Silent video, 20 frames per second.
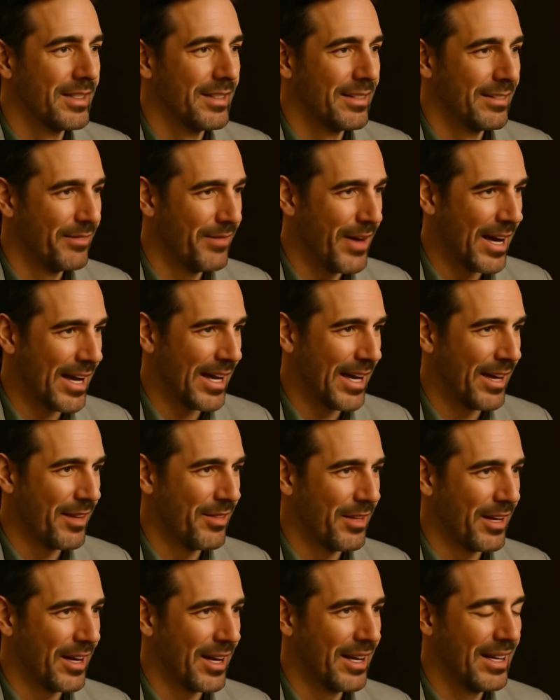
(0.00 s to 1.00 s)
that kind of
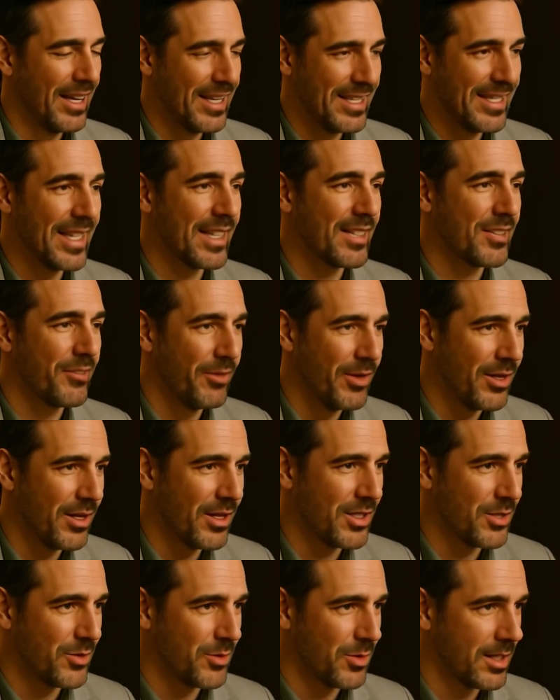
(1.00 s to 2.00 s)
thing. It takes a
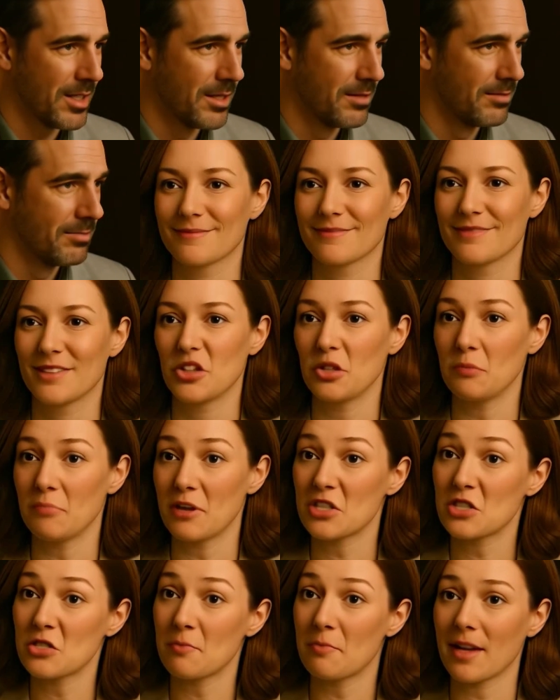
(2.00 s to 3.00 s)
village, really. You
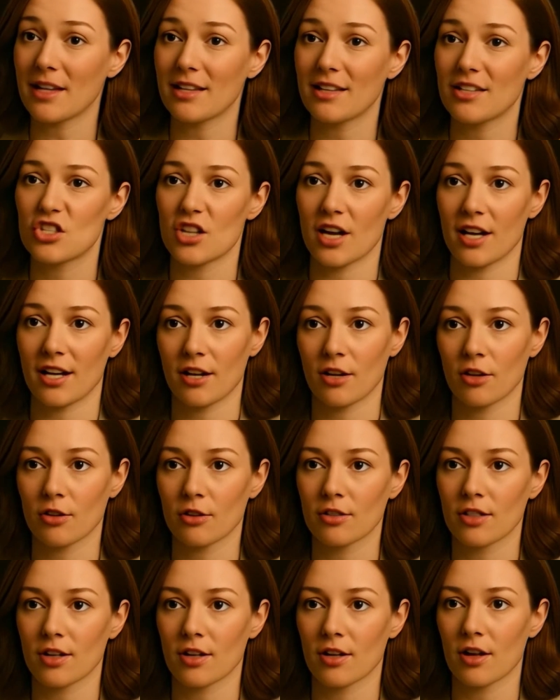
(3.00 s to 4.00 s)
mentioned mainland China
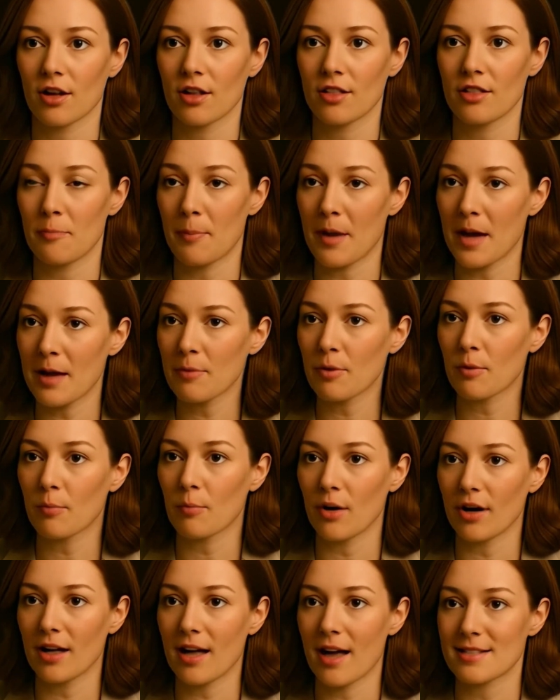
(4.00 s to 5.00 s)
earlier. The paper
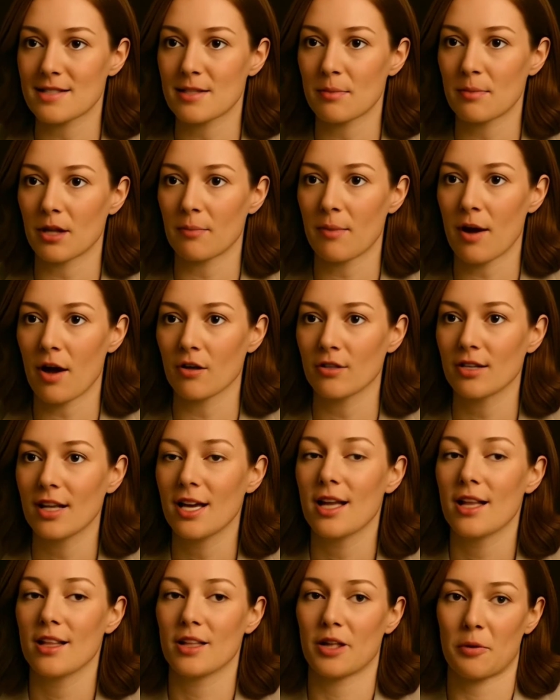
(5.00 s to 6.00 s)
pointed out something about
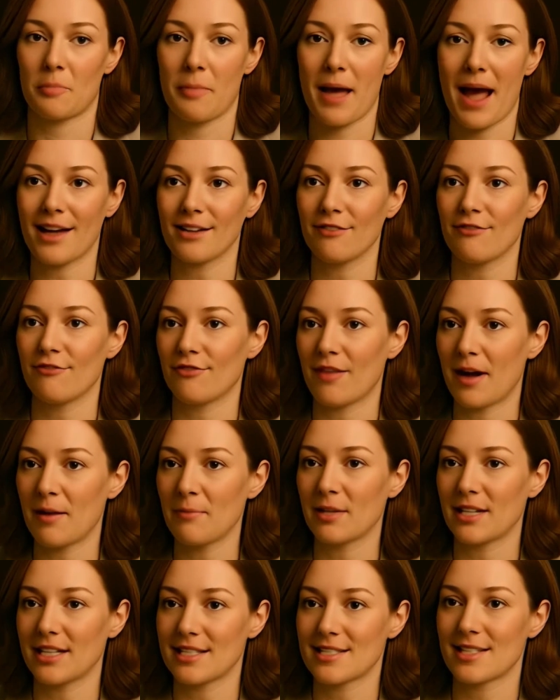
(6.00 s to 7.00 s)
their patent
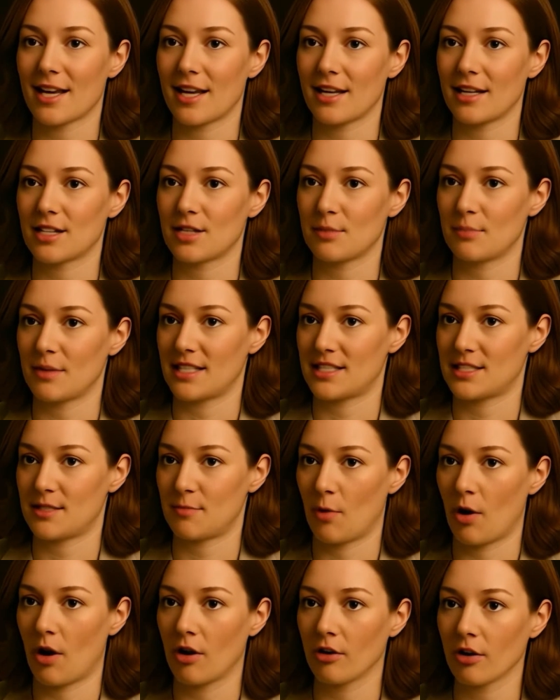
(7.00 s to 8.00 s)
families tending to be
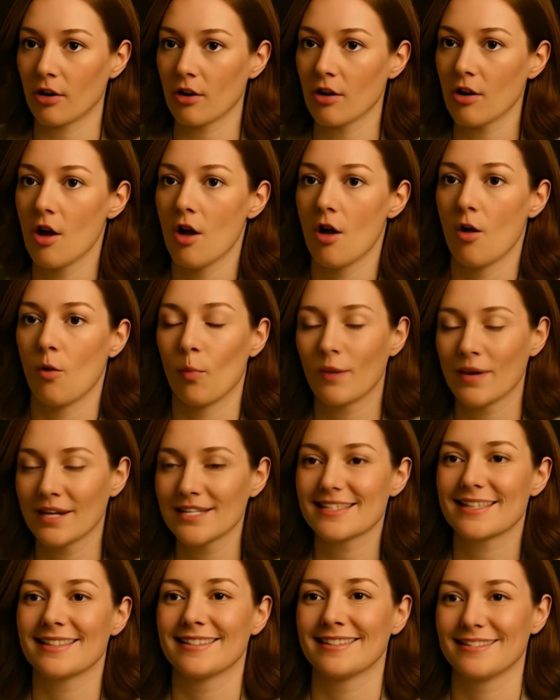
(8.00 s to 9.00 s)
smaller. What does
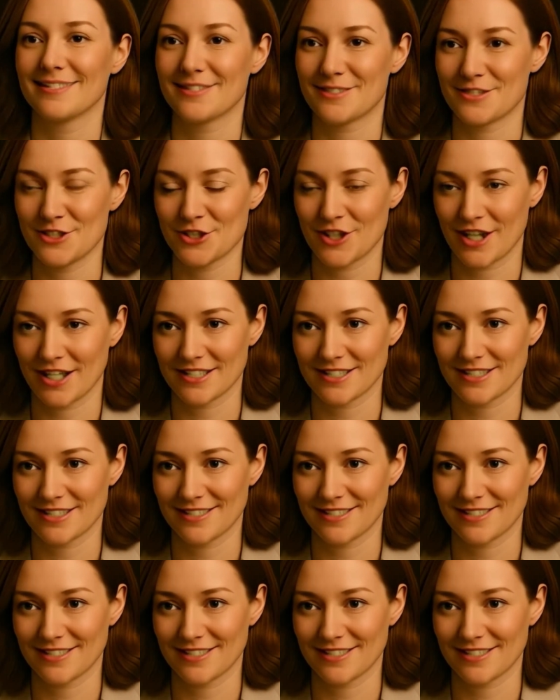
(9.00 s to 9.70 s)
that suggest